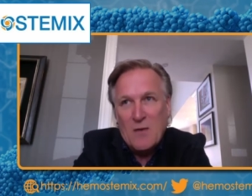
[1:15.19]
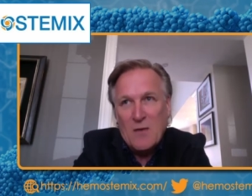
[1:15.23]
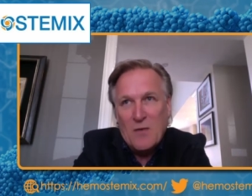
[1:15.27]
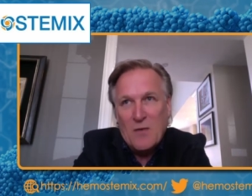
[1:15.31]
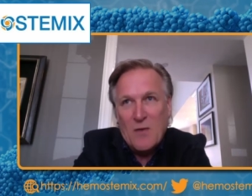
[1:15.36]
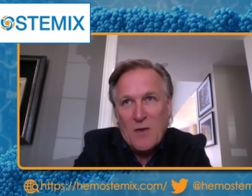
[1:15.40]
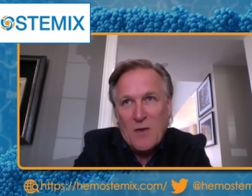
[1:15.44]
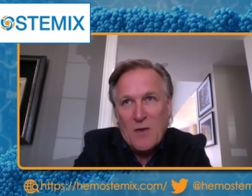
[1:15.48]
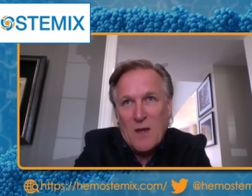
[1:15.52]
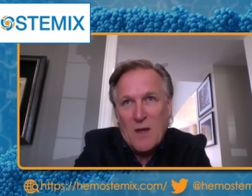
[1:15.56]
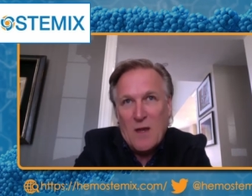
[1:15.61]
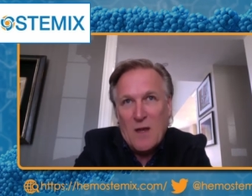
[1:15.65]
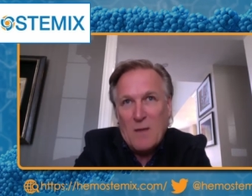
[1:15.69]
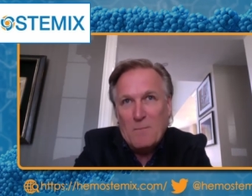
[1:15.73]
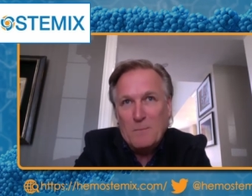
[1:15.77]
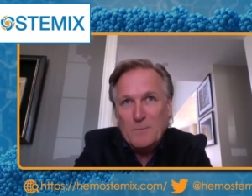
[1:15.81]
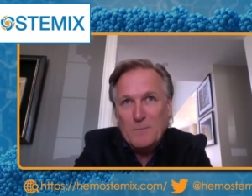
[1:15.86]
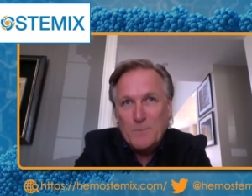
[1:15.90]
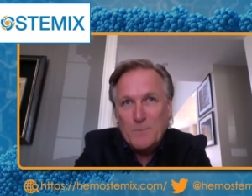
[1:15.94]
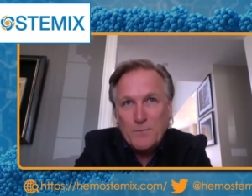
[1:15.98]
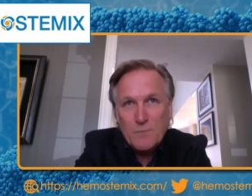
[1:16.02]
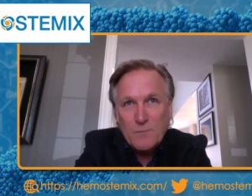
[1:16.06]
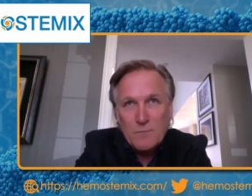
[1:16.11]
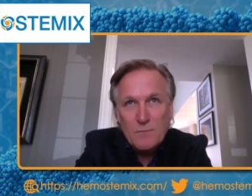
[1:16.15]
the,
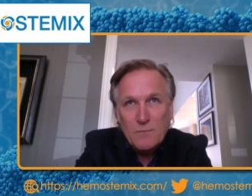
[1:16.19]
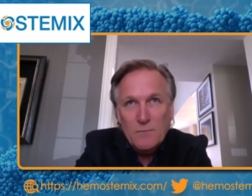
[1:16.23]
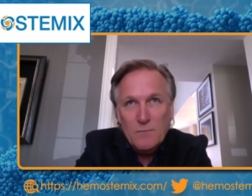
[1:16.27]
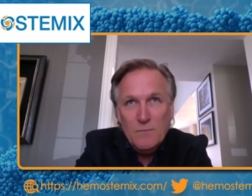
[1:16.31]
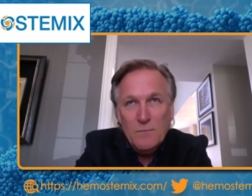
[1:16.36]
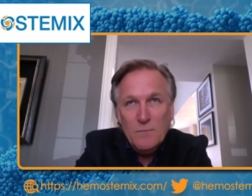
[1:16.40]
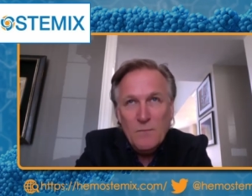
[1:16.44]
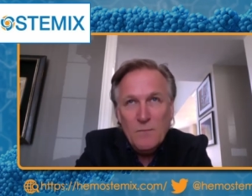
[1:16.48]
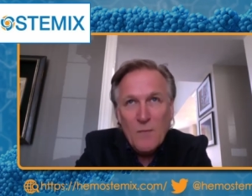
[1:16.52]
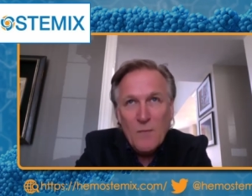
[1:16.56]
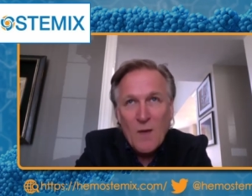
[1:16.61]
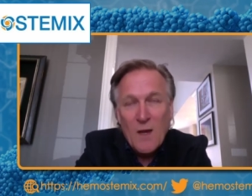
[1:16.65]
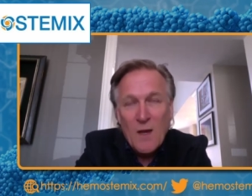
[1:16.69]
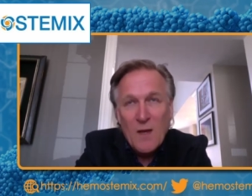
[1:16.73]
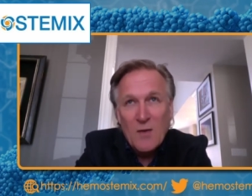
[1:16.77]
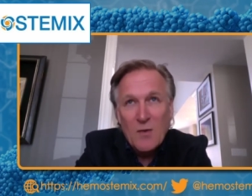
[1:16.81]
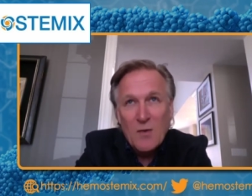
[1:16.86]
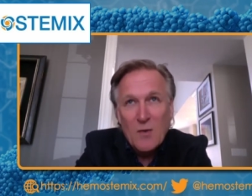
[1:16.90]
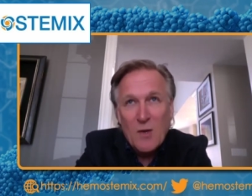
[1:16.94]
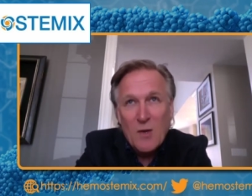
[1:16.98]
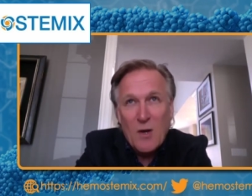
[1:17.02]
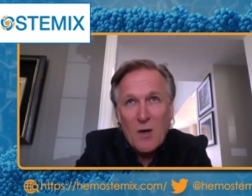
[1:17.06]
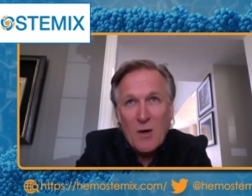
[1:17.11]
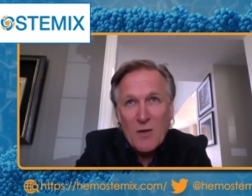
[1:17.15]

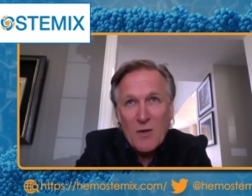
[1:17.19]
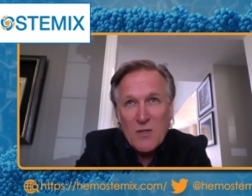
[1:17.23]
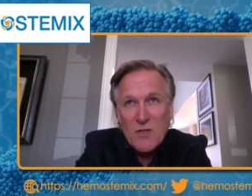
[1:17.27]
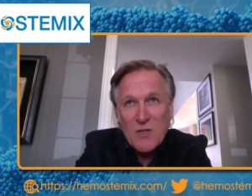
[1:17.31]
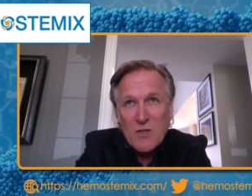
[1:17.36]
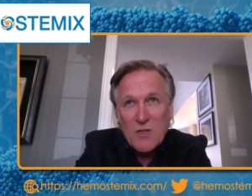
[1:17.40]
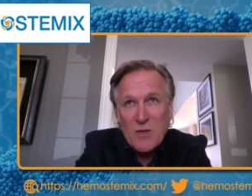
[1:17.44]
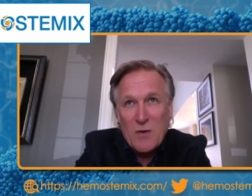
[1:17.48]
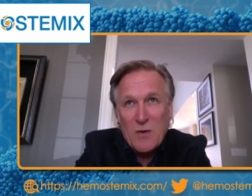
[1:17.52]
in large